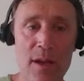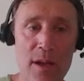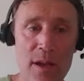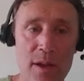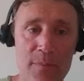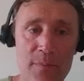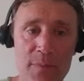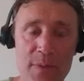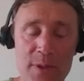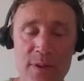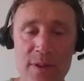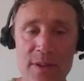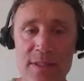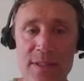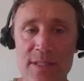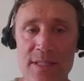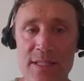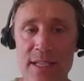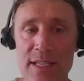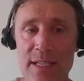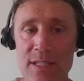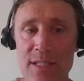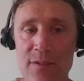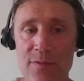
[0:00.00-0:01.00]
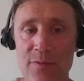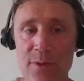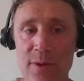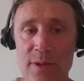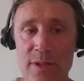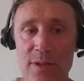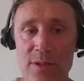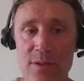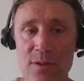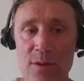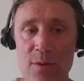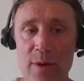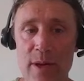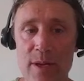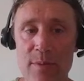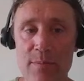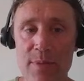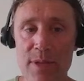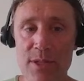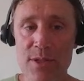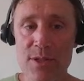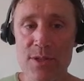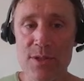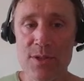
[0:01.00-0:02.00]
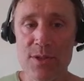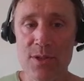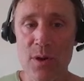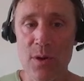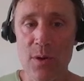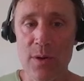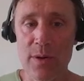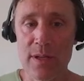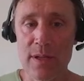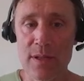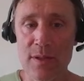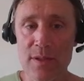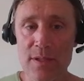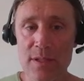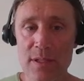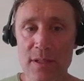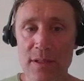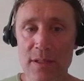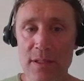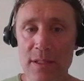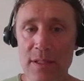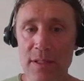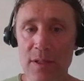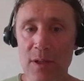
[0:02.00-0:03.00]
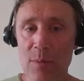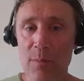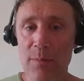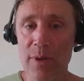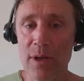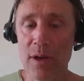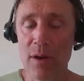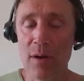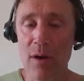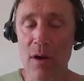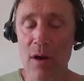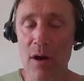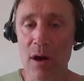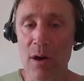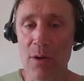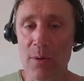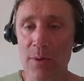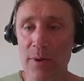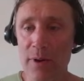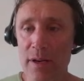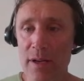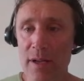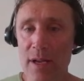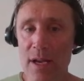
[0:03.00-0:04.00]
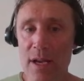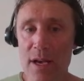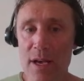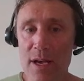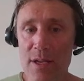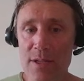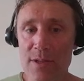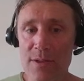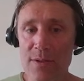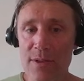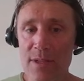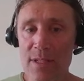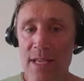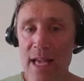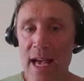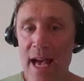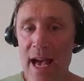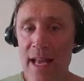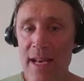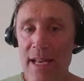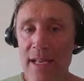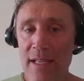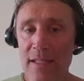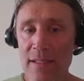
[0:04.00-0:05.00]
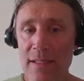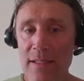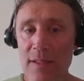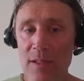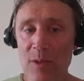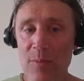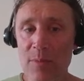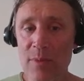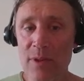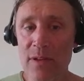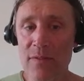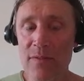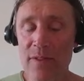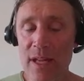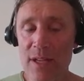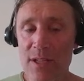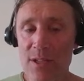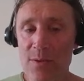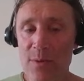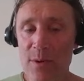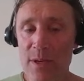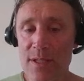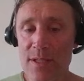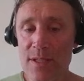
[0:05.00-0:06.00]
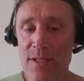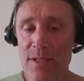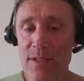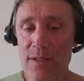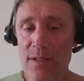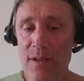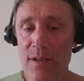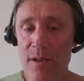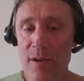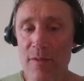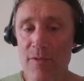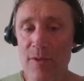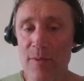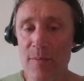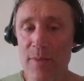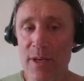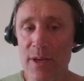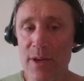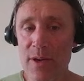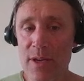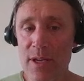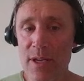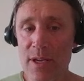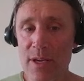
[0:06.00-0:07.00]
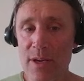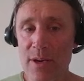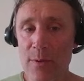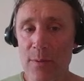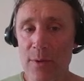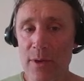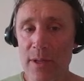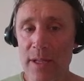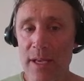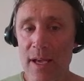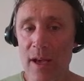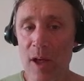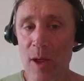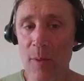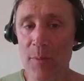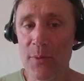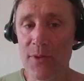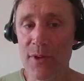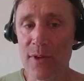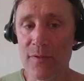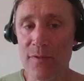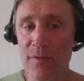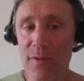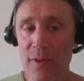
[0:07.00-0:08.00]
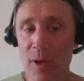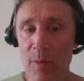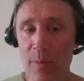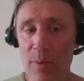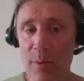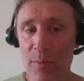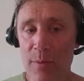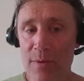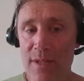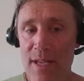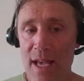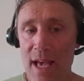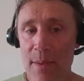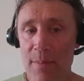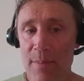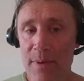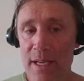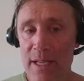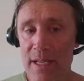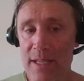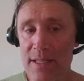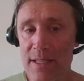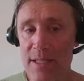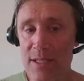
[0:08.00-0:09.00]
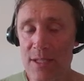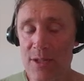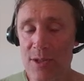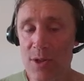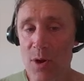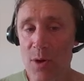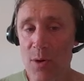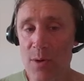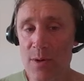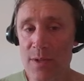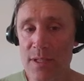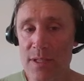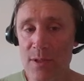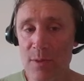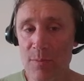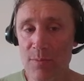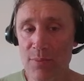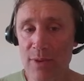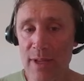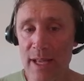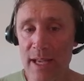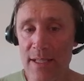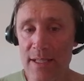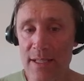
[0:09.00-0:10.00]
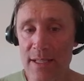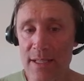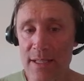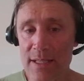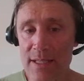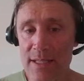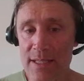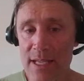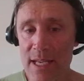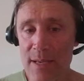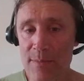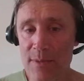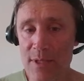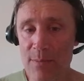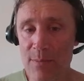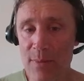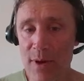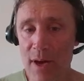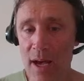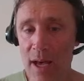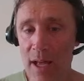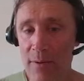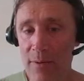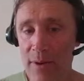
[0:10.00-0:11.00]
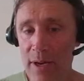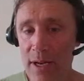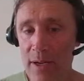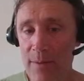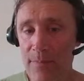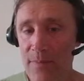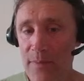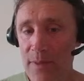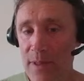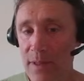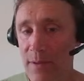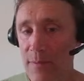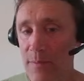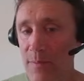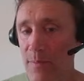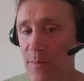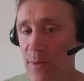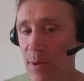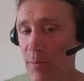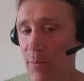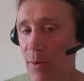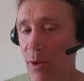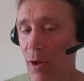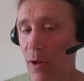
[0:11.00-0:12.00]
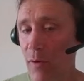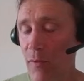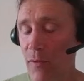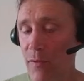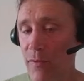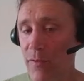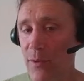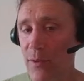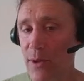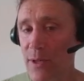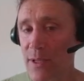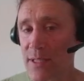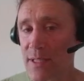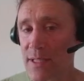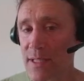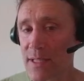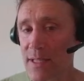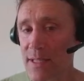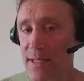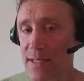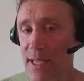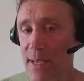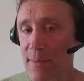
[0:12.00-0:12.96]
you can see his foot is quite pigeon-toed and it looks a little bit awkward. So just adding a little bit of that twist from here to here really helps that feel. But what's happening is his toe is still planted in the same spot, right? The ball of the foot is in the same